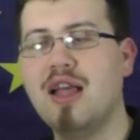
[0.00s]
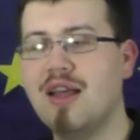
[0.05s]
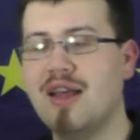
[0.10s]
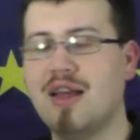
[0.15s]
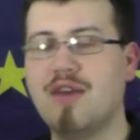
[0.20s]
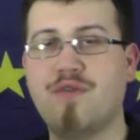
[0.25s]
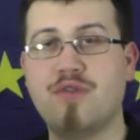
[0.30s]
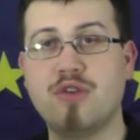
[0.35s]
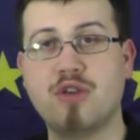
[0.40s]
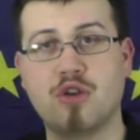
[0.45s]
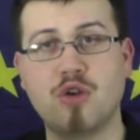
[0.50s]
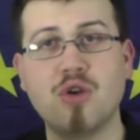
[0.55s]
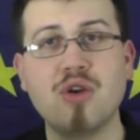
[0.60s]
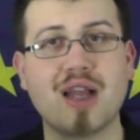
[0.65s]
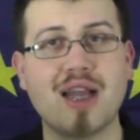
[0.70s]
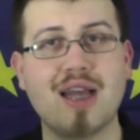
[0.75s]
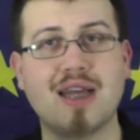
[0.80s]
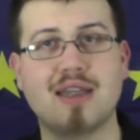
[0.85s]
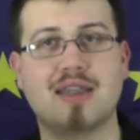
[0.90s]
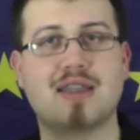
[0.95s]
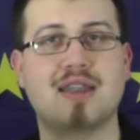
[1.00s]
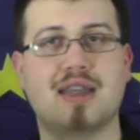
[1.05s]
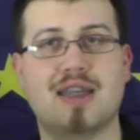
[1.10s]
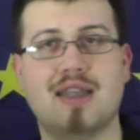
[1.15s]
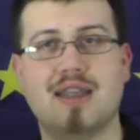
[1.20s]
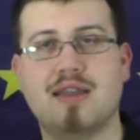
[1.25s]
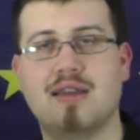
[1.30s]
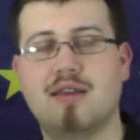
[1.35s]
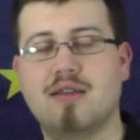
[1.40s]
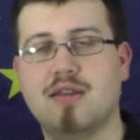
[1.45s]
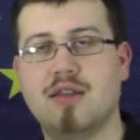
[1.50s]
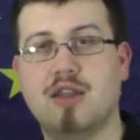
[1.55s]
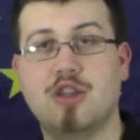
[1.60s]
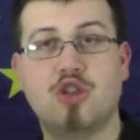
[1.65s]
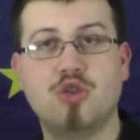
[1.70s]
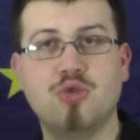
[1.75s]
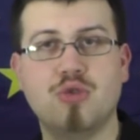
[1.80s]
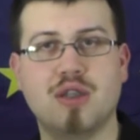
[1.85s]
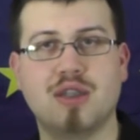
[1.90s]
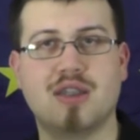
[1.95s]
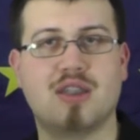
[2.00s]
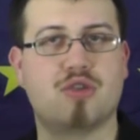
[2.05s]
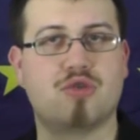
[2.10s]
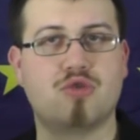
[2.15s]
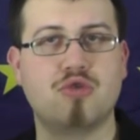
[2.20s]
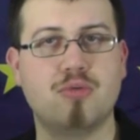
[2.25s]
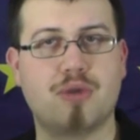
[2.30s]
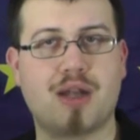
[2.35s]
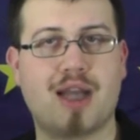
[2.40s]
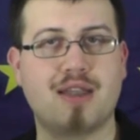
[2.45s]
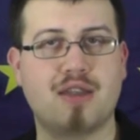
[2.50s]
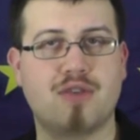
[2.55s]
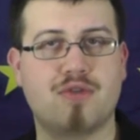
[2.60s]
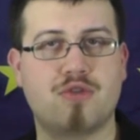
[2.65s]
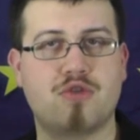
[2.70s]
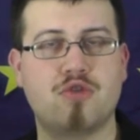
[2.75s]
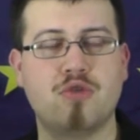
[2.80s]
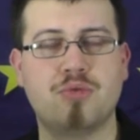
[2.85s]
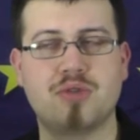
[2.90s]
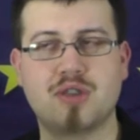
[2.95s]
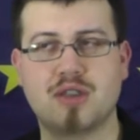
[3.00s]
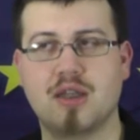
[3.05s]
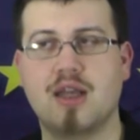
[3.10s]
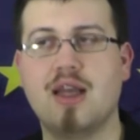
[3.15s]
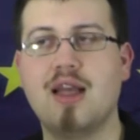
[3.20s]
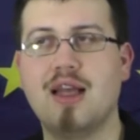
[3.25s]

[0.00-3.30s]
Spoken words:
If you look at a unit, a troop, kind of troops,